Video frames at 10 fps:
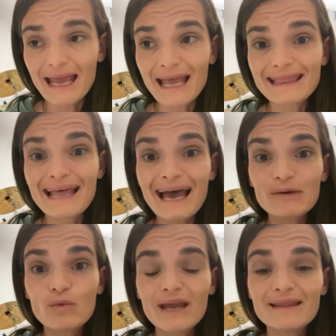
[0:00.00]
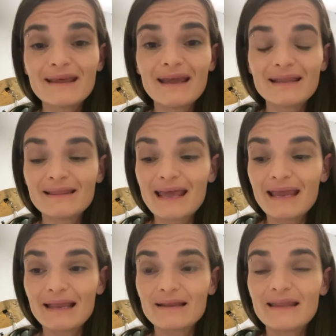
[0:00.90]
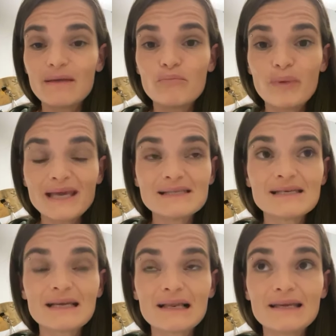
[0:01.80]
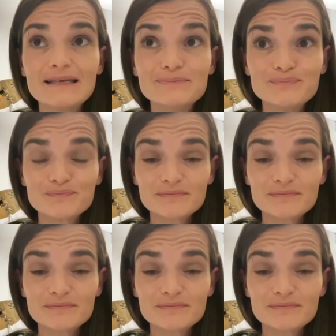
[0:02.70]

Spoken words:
And that way they basically